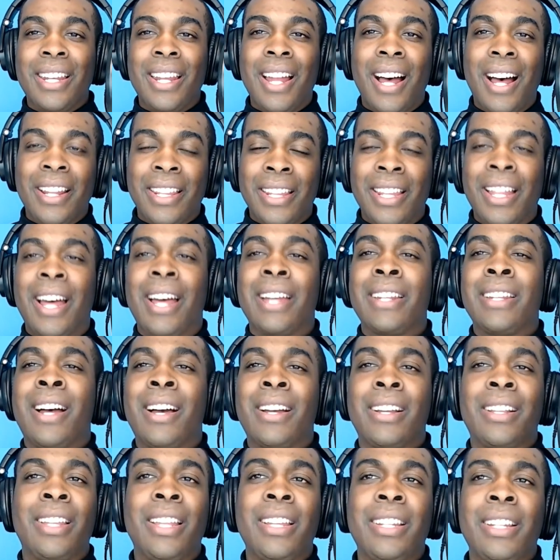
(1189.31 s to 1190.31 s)
Not that,
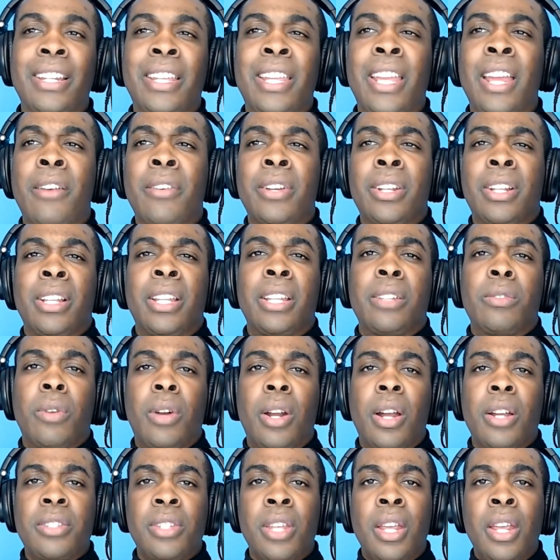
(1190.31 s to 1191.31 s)
not Glenn
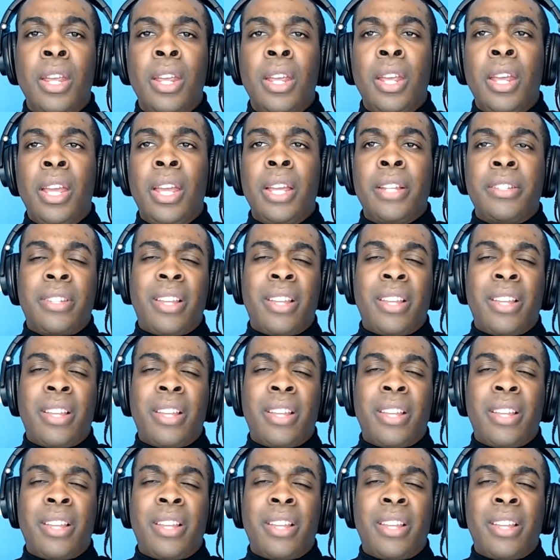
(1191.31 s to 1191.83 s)
Ross. It's